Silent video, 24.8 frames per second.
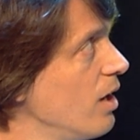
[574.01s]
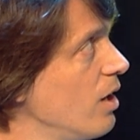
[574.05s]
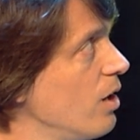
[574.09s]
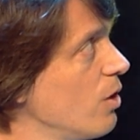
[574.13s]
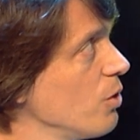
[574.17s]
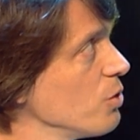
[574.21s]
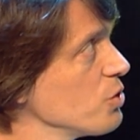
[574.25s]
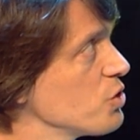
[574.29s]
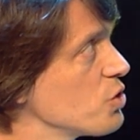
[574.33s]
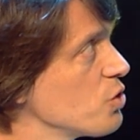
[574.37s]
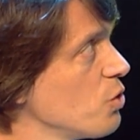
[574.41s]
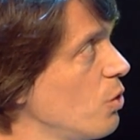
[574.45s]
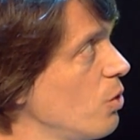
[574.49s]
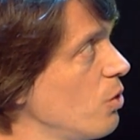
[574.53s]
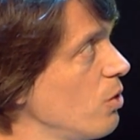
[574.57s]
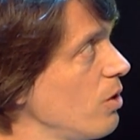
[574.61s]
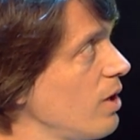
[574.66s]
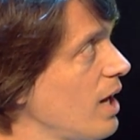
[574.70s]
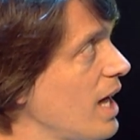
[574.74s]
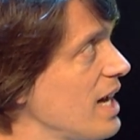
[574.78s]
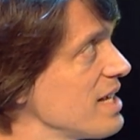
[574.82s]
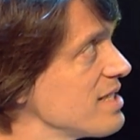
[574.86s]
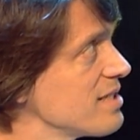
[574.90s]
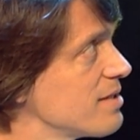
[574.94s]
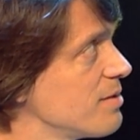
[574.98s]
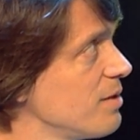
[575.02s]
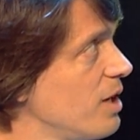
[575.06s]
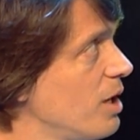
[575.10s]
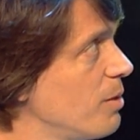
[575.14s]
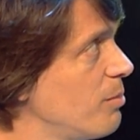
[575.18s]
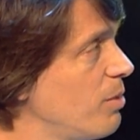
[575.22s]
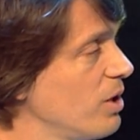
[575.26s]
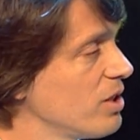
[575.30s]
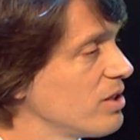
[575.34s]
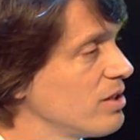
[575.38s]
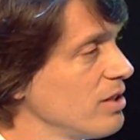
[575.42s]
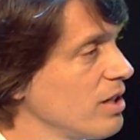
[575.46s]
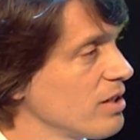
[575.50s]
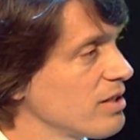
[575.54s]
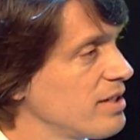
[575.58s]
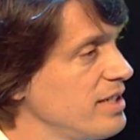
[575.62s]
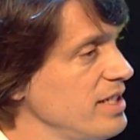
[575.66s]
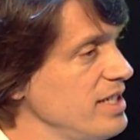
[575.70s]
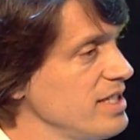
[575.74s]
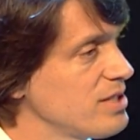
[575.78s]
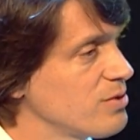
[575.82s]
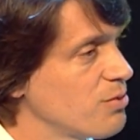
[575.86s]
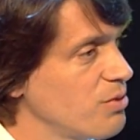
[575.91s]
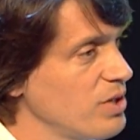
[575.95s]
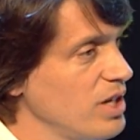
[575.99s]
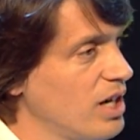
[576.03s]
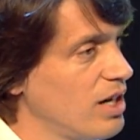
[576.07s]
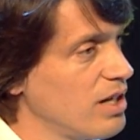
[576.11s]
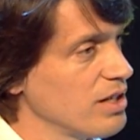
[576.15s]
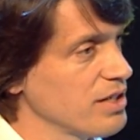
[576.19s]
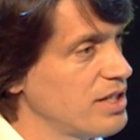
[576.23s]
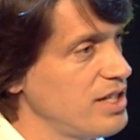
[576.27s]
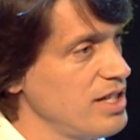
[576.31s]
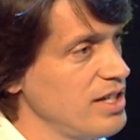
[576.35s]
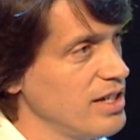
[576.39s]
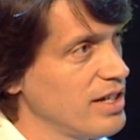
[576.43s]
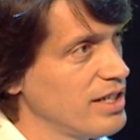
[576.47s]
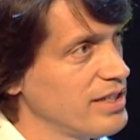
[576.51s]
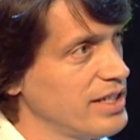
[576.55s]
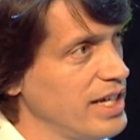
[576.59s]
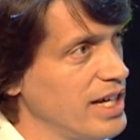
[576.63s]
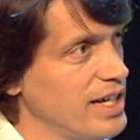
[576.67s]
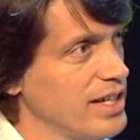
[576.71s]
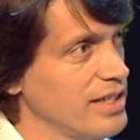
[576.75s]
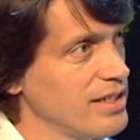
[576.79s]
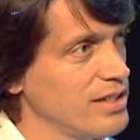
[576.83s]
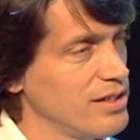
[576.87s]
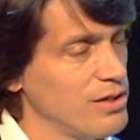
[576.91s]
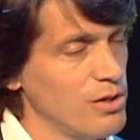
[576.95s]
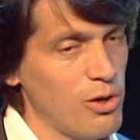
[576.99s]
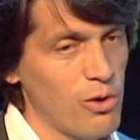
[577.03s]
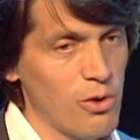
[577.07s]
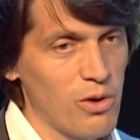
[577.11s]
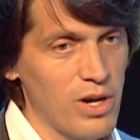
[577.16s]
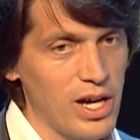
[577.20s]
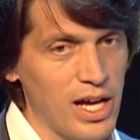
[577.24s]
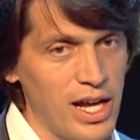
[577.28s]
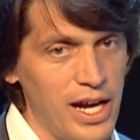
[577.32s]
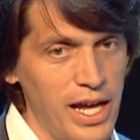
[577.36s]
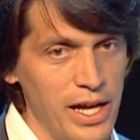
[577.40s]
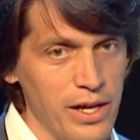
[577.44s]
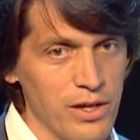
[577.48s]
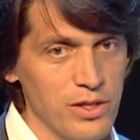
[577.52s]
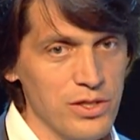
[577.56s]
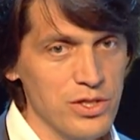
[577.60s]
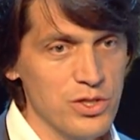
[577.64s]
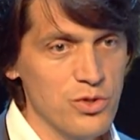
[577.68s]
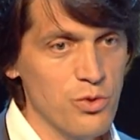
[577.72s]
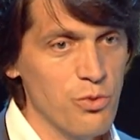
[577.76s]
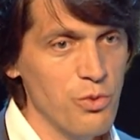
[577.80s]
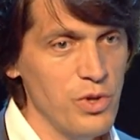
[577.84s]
Also, last but not least, we are here, the LoRa Alliance,